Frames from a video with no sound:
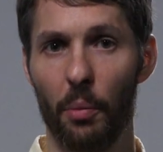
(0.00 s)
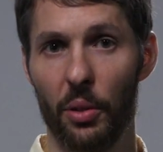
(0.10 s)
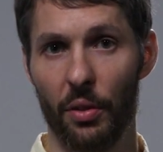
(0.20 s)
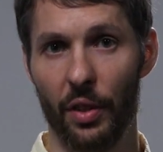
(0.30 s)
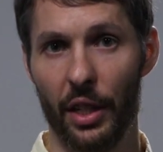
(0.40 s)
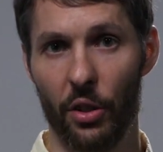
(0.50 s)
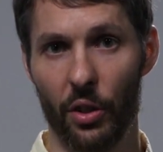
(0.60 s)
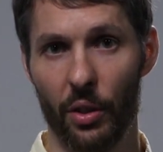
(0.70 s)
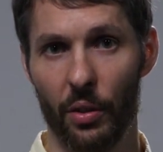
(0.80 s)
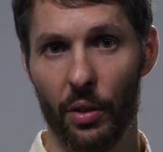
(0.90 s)

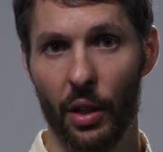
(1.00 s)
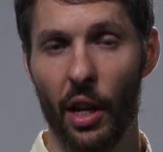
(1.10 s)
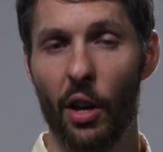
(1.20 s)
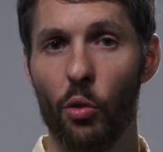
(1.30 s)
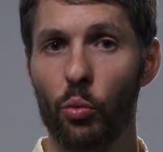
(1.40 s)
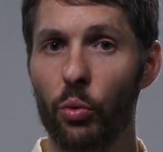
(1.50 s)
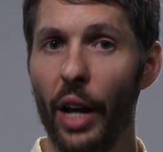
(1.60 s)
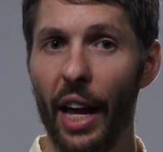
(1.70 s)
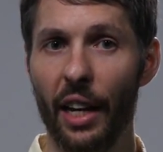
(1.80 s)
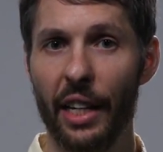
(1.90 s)
observation
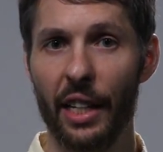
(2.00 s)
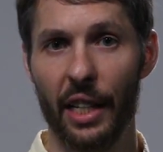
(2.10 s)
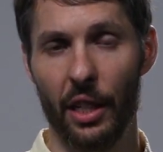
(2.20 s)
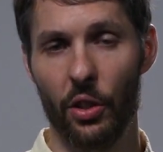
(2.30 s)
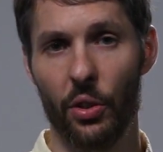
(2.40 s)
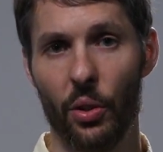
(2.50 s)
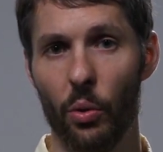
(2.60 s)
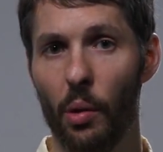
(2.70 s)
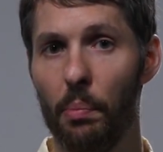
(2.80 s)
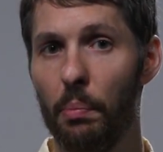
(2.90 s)
rarely leads
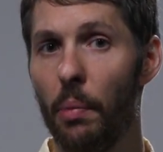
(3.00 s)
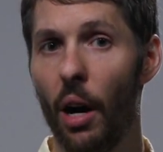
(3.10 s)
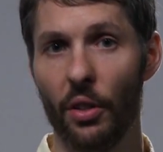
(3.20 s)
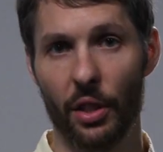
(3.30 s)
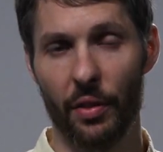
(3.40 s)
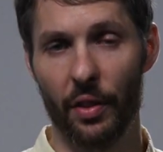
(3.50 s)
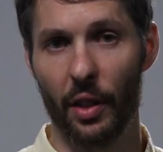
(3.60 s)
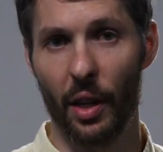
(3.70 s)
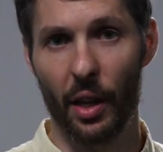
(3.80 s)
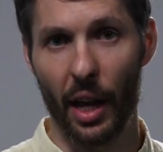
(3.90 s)
to a positive
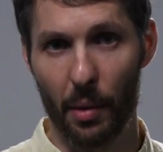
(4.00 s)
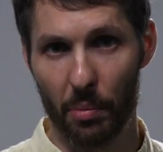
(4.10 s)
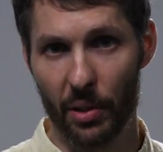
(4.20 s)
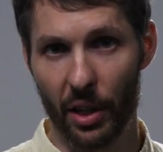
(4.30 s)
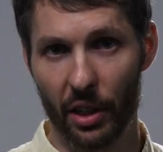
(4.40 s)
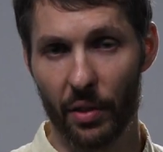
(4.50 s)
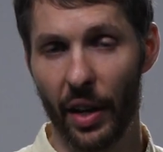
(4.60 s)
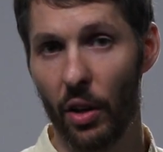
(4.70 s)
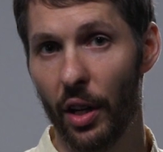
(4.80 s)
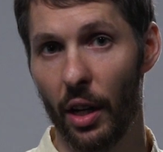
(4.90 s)
and productive
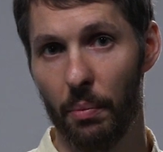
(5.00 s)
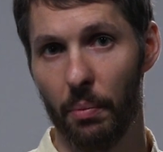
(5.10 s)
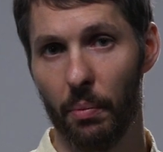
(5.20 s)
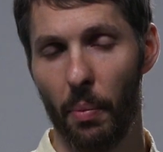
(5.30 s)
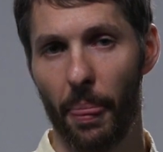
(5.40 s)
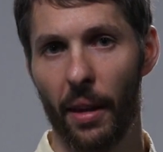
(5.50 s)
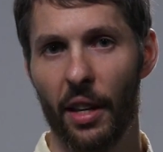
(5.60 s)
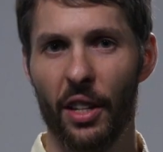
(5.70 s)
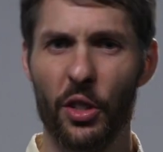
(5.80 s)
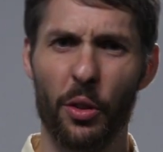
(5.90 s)
outcome.
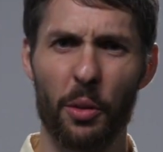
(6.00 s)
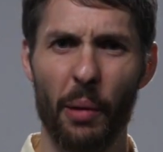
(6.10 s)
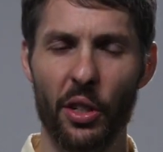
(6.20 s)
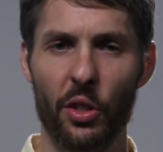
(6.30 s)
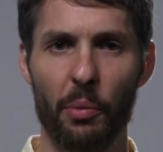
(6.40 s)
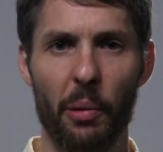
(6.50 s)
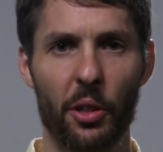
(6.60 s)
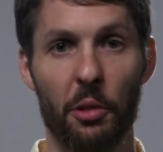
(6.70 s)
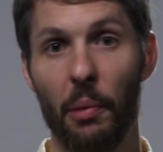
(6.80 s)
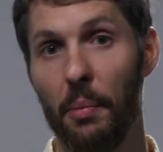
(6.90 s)
So as much as a
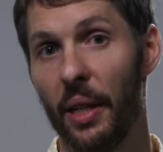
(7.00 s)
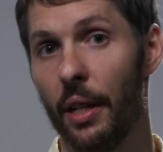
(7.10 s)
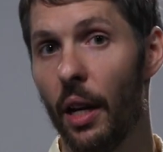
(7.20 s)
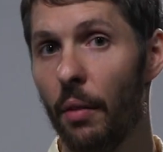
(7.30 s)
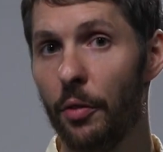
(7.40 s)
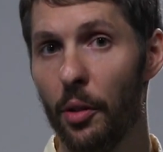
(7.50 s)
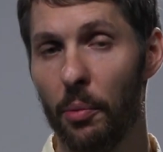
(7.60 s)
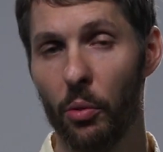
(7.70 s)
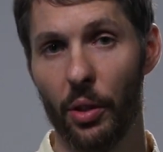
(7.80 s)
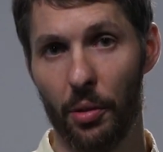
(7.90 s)
person may be
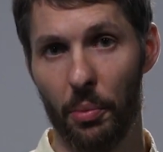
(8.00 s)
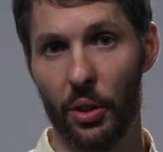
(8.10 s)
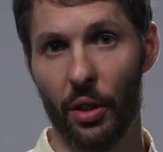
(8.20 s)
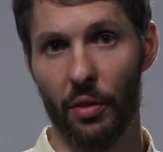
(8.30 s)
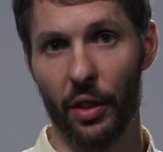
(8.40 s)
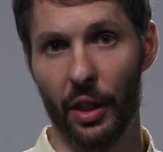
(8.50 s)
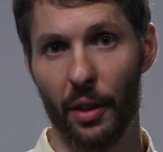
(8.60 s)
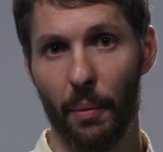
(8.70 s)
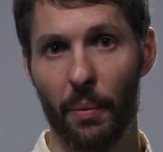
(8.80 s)
comfortable with observing,